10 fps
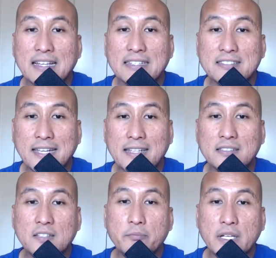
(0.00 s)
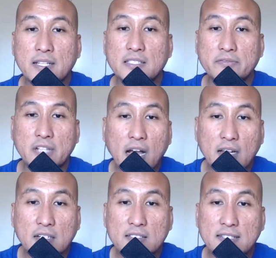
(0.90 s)
tens of millions of
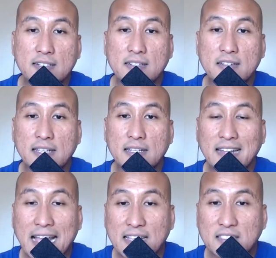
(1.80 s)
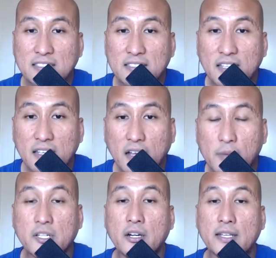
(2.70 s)
dollars in in last I'm
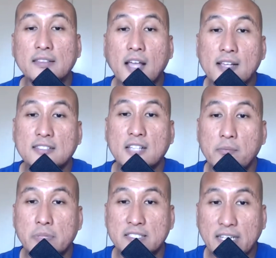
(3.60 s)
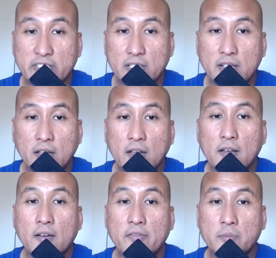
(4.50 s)
sorry in last compensation
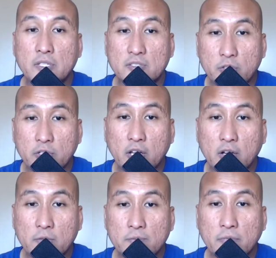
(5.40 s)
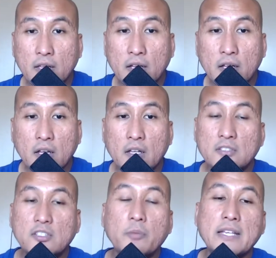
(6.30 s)
from the studio.
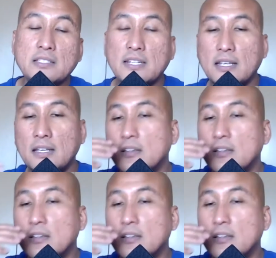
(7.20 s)
So basically,